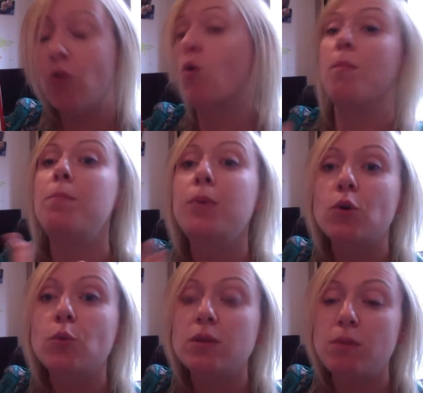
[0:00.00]
or a book
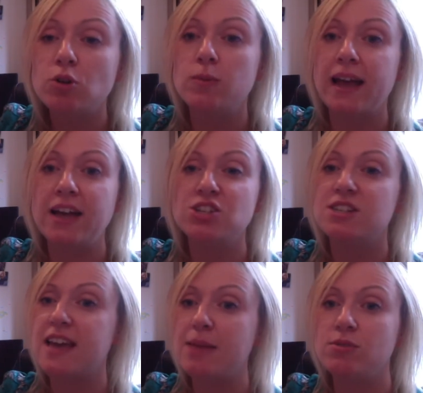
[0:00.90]
with multiplication
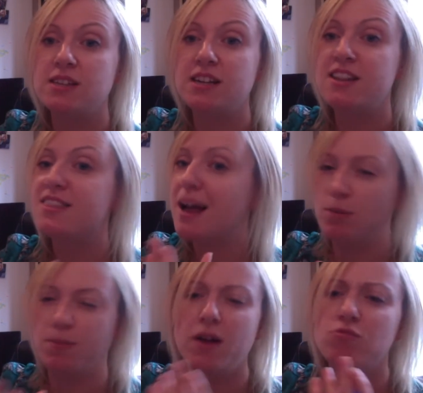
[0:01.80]
tables in, that
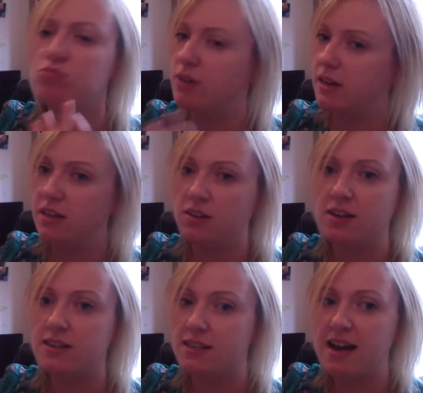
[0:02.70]
would be a really good
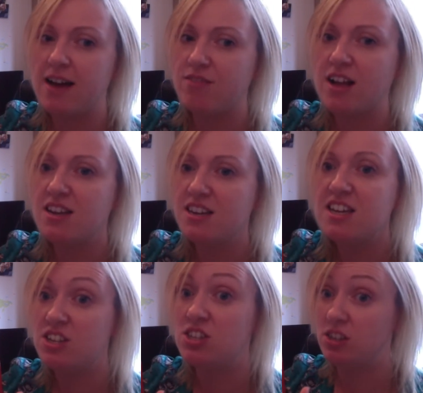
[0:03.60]
idea to have that
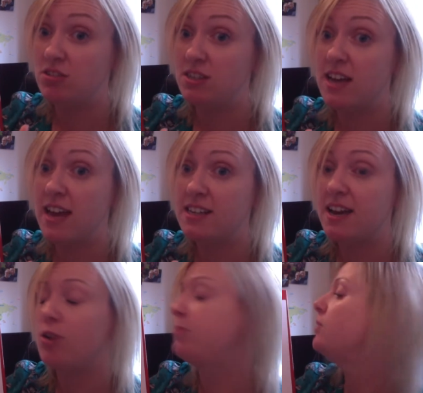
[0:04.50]
near to you today to
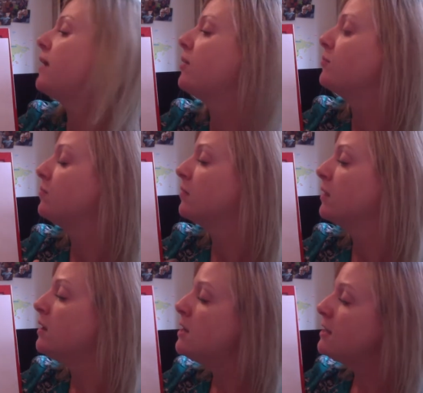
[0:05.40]
help you out.
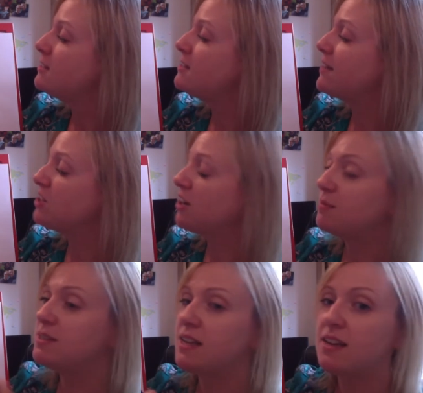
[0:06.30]
7
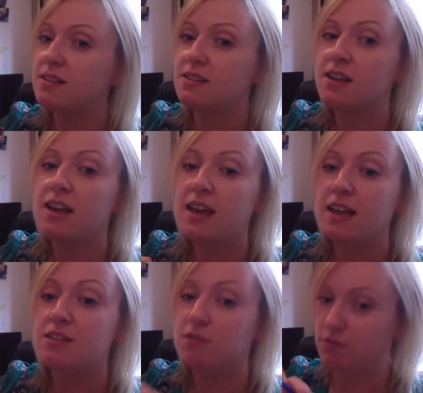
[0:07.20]
times 6
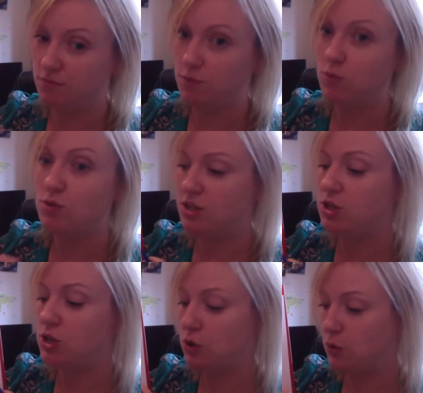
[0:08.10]
is
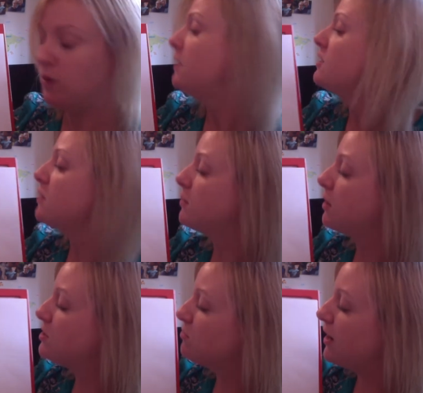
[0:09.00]
42. So I'm
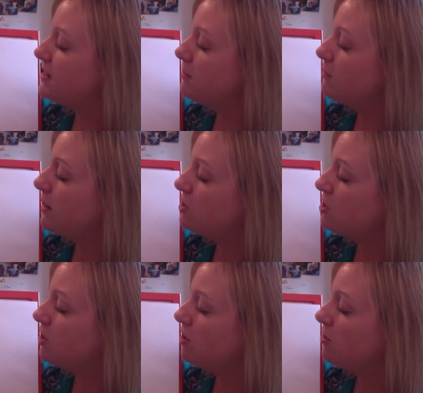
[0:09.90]
going to write in my
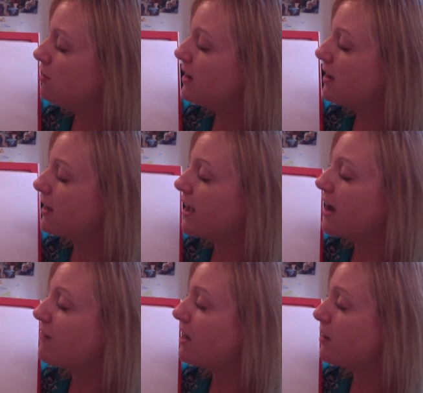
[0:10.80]
2 and
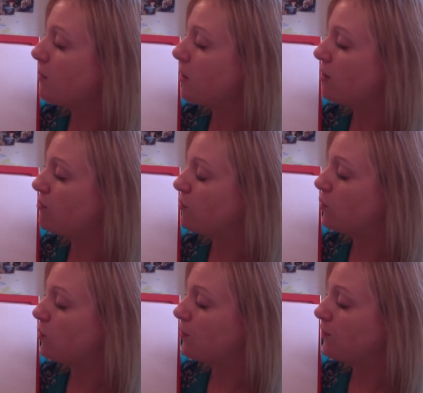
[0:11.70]
carry my
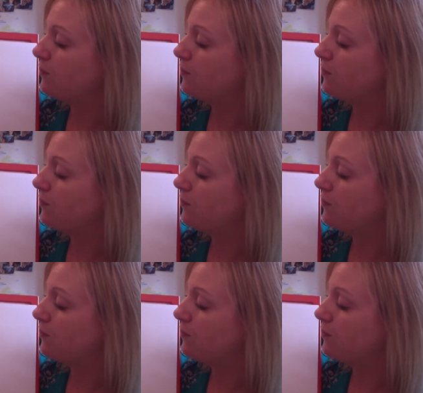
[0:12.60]
4.